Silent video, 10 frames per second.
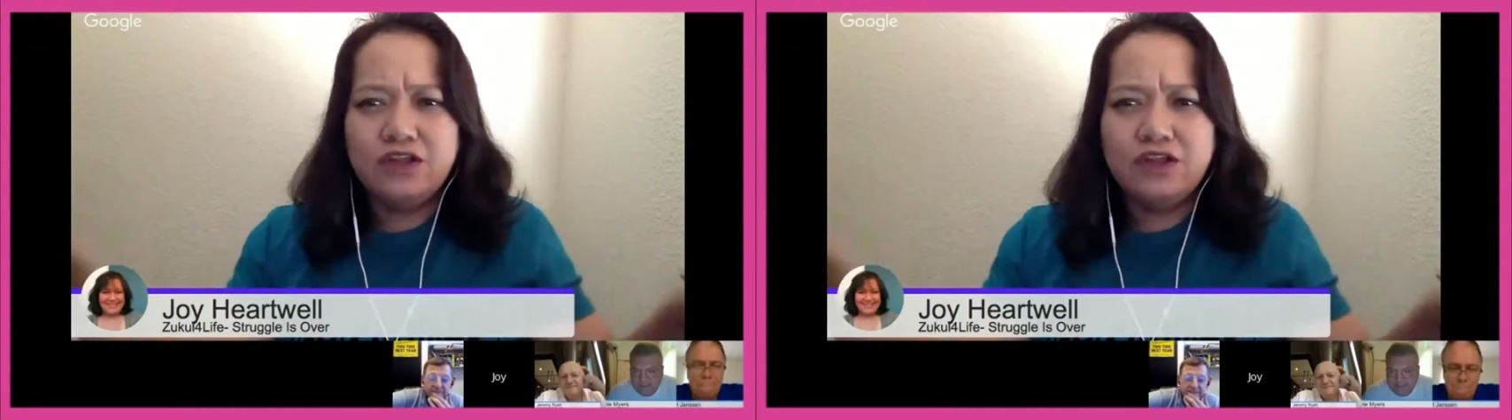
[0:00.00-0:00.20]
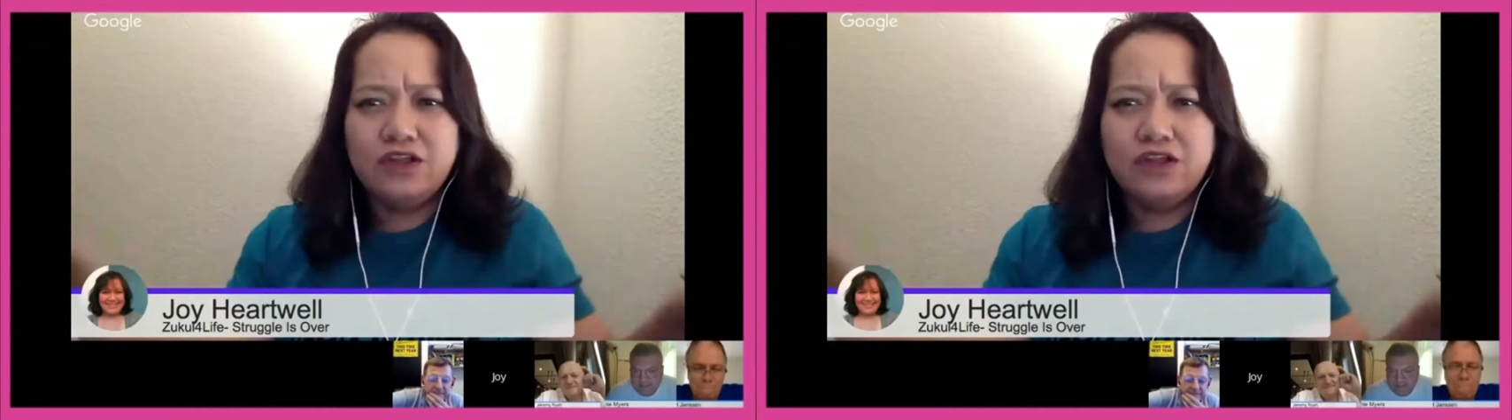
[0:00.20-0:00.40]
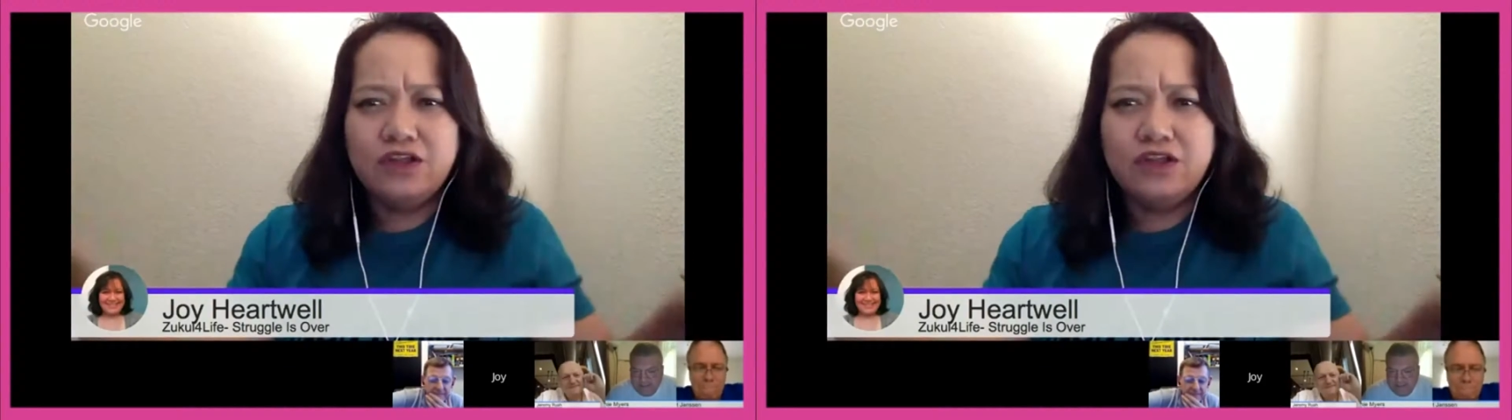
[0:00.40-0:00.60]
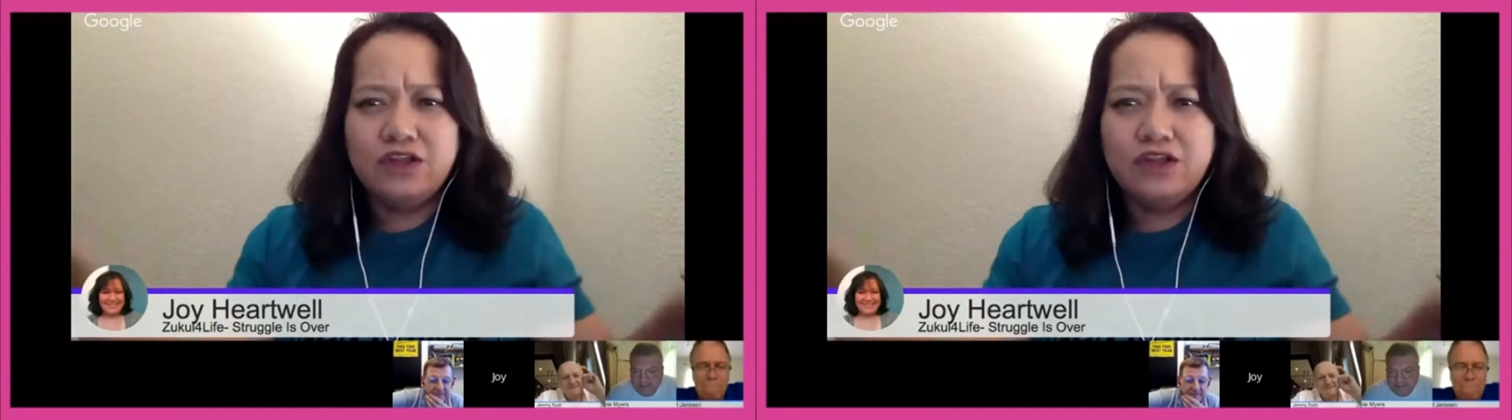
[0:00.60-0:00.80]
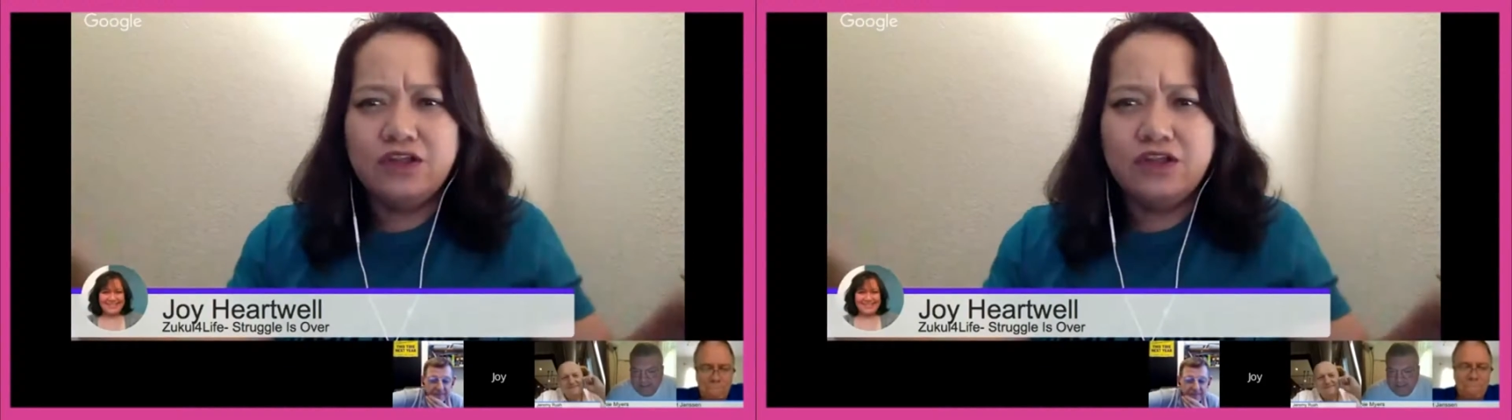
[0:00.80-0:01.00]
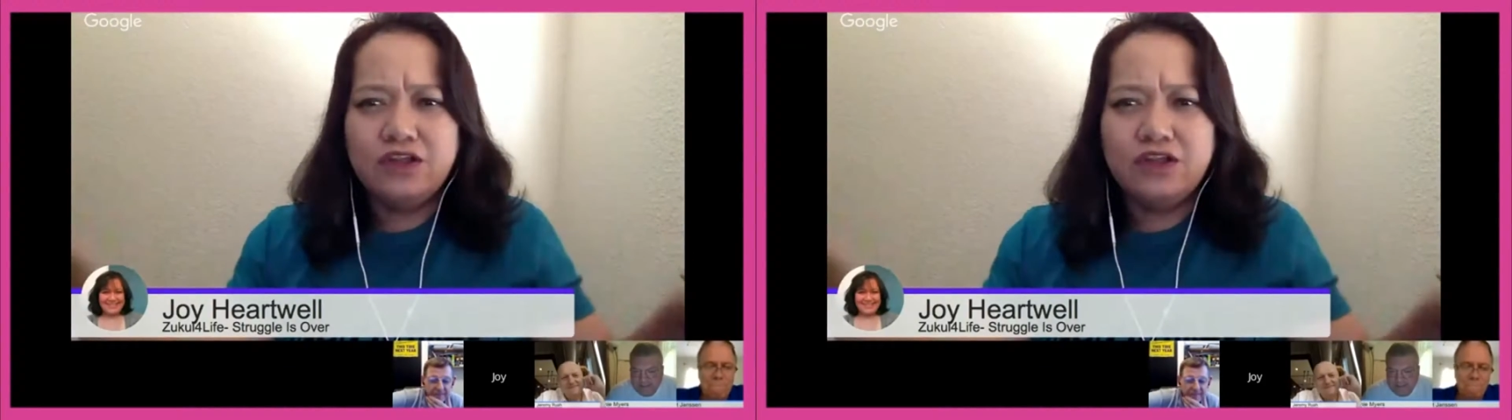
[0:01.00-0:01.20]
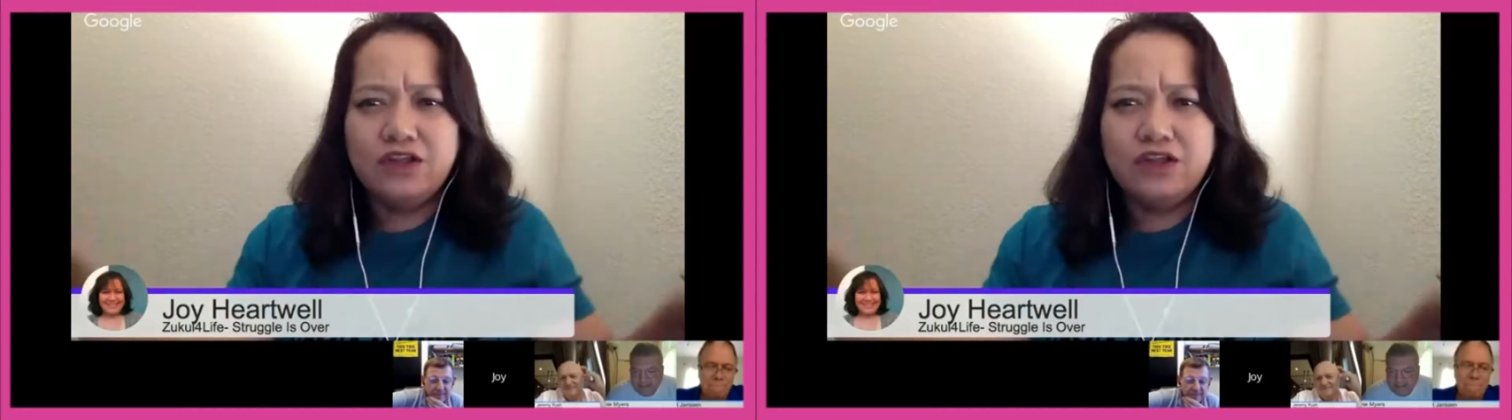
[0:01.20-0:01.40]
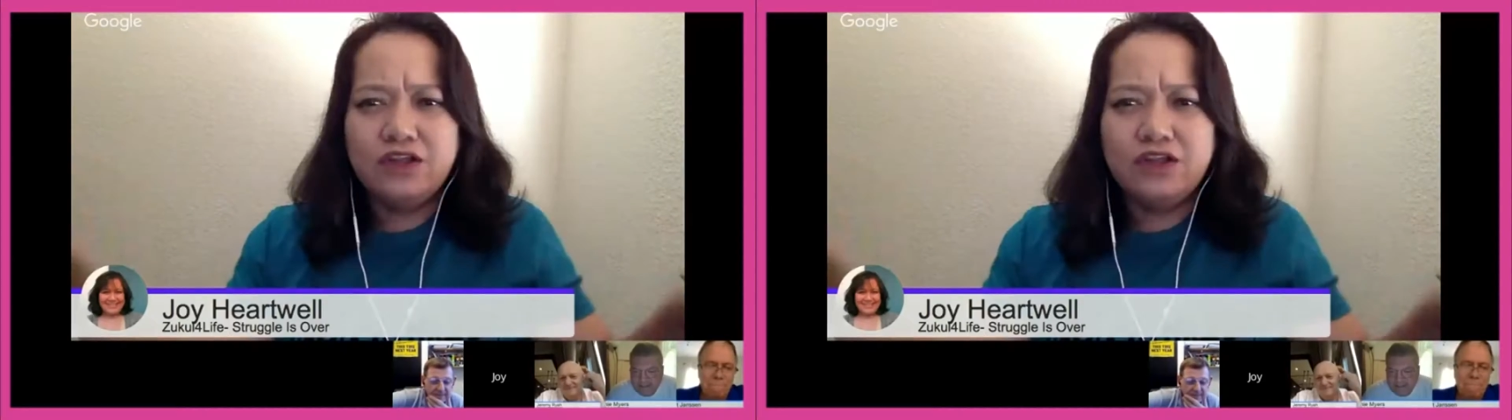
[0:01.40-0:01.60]
Now, if you don't
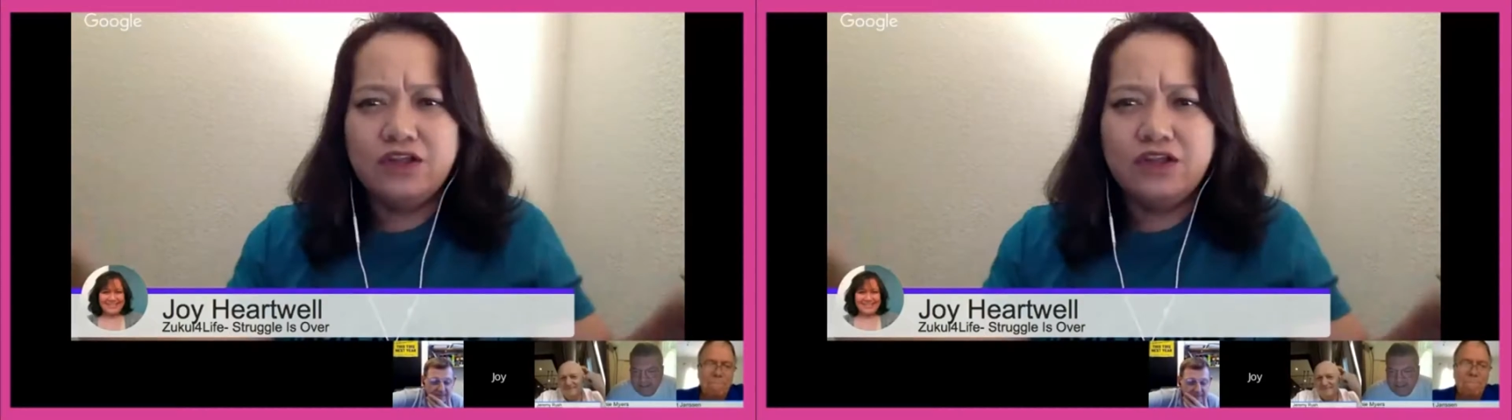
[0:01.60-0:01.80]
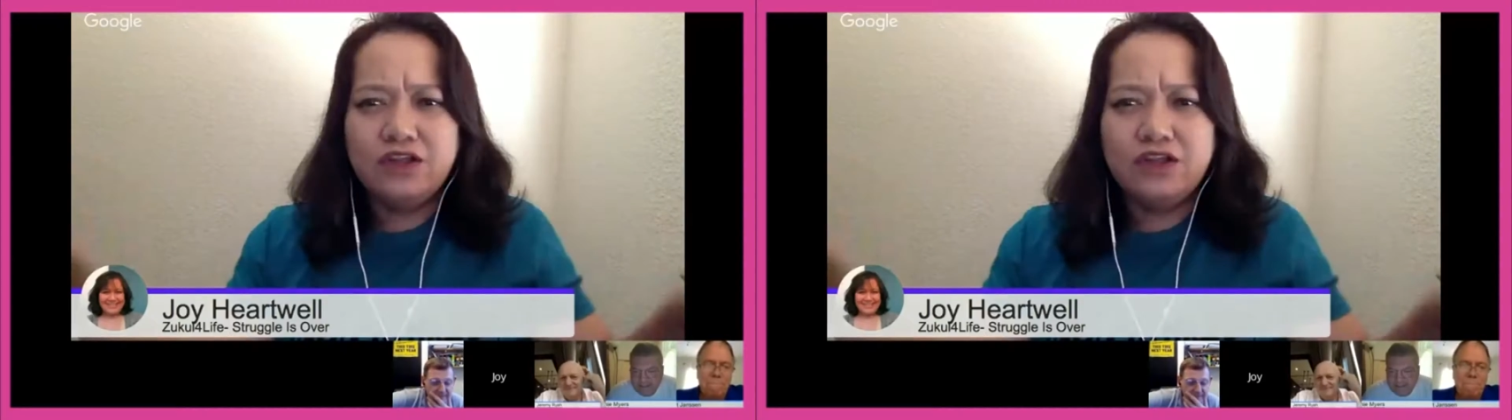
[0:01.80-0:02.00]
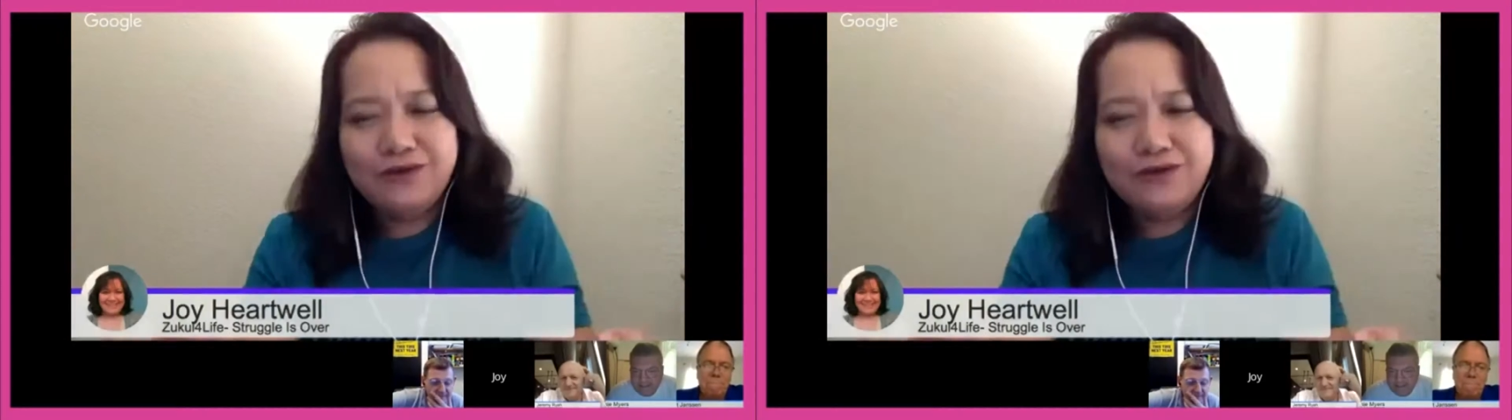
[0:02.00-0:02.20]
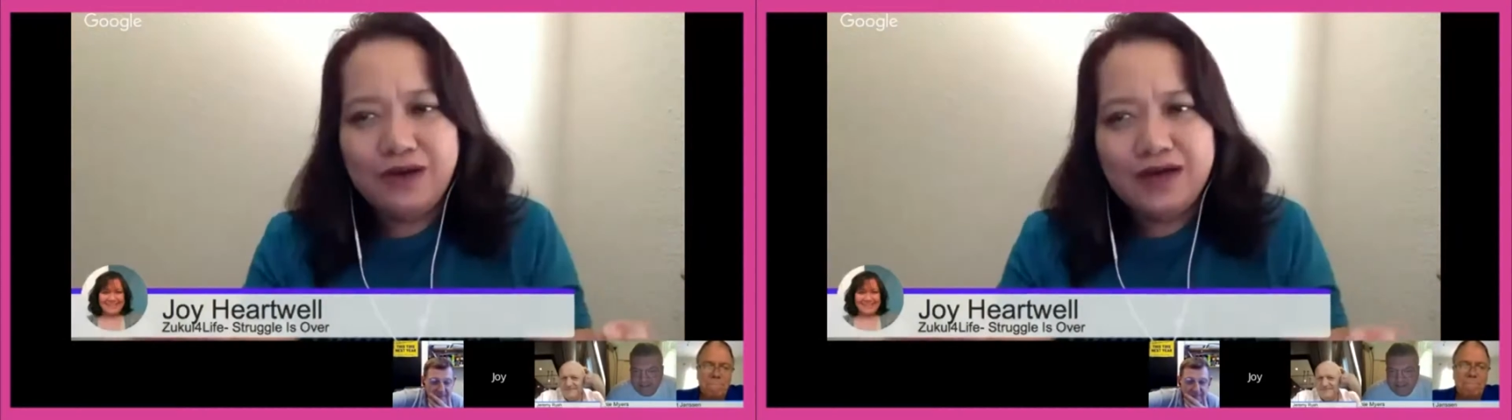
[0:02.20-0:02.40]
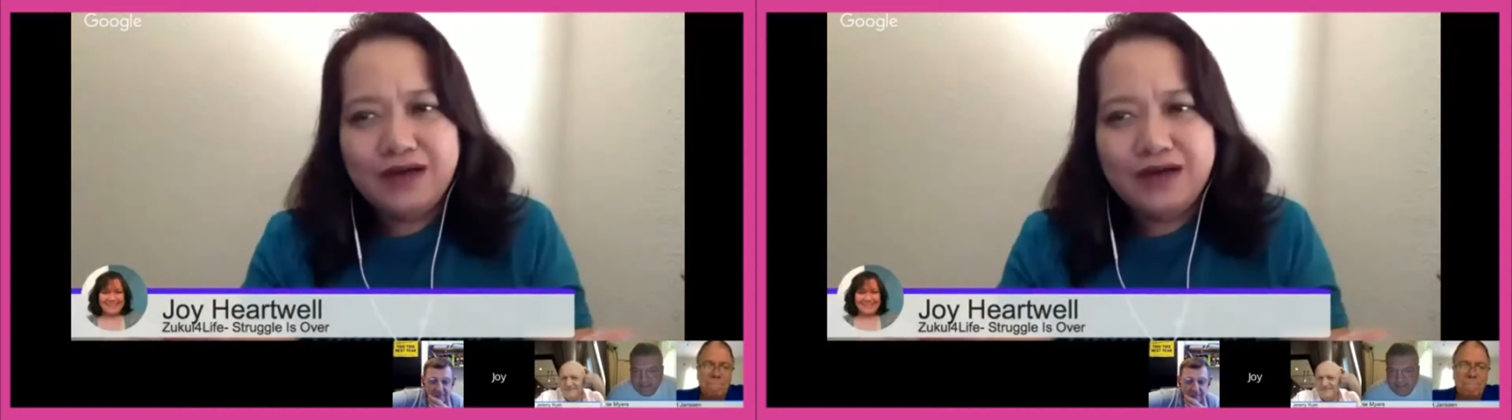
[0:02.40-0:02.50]
see the value,